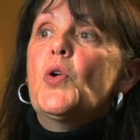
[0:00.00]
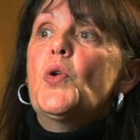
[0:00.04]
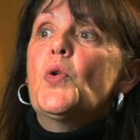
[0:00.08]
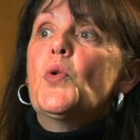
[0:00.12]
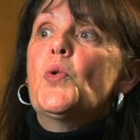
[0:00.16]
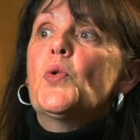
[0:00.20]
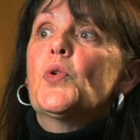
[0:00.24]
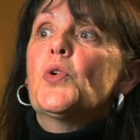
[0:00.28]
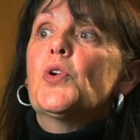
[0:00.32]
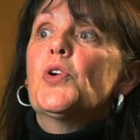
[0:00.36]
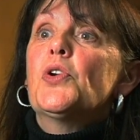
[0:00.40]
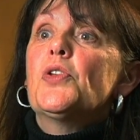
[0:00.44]

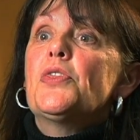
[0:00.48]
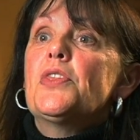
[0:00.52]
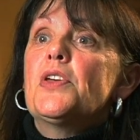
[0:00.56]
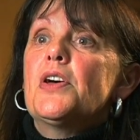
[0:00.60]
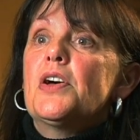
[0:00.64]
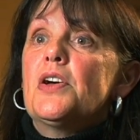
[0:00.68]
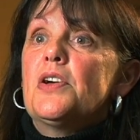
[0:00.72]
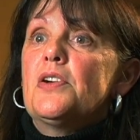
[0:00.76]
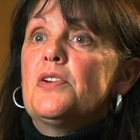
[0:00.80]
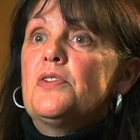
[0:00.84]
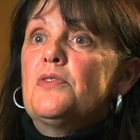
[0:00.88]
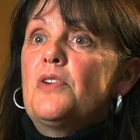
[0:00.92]
or
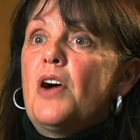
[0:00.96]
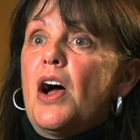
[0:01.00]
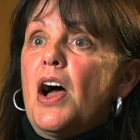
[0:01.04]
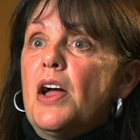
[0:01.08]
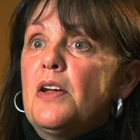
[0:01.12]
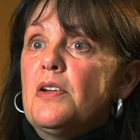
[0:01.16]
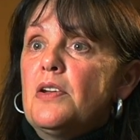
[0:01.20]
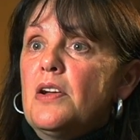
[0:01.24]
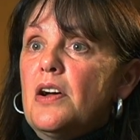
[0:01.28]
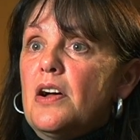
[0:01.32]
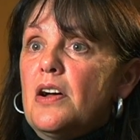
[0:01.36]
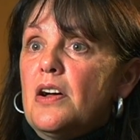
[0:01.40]

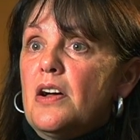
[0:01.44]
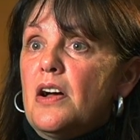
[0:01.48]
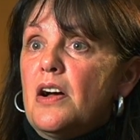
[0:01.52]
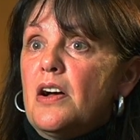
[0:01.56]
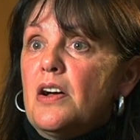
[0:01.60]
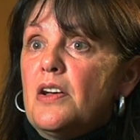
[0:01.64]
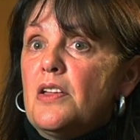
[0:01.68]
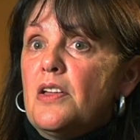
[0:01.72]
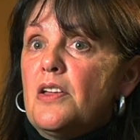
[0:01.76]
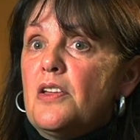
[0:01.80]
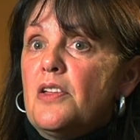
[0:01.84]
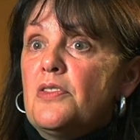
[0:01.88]

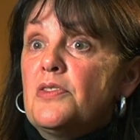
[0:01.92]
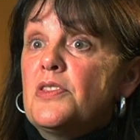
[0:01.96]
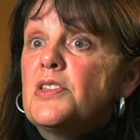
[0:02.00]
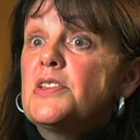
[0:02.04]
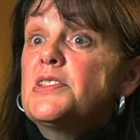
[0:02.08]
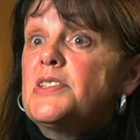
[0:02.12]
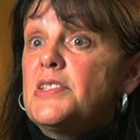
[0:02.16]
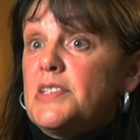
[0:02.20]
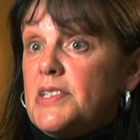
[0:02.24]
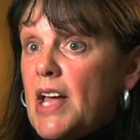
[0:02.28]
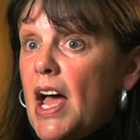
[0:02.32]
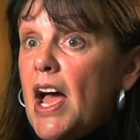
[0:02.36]
the
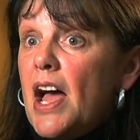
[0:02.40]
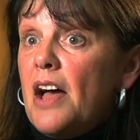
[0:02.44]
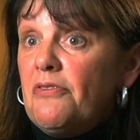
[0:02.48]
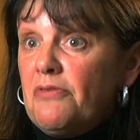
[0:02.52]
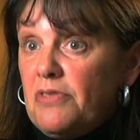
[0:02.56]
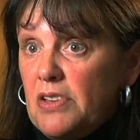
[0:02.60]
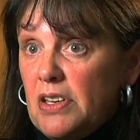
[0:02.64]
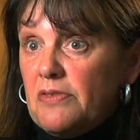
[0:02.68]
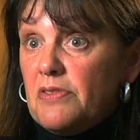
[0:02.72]
staff,